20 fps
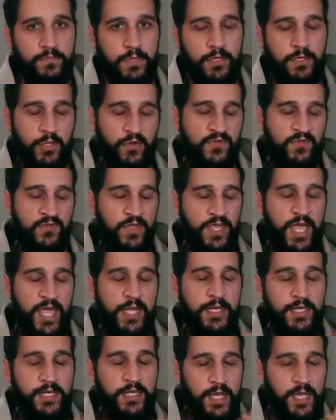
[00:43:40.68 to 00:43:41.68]
So if you
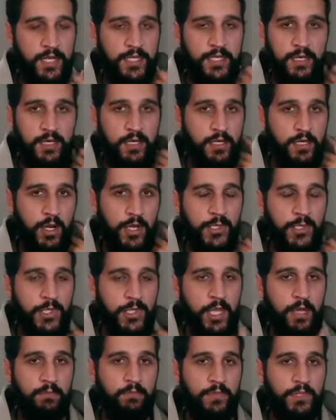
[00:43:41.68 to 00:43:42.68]
can detect it in your
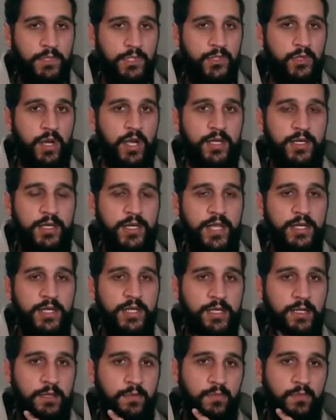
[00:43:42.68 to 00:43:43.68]
SCMs, try
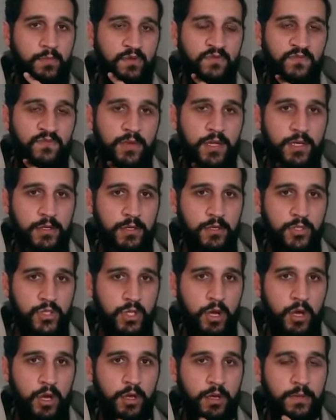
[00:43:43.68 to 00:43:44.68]
detecting movement in your
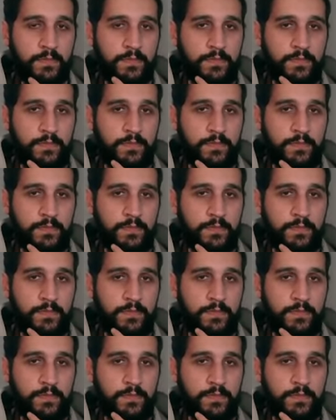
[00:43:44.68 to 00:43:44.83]
jaw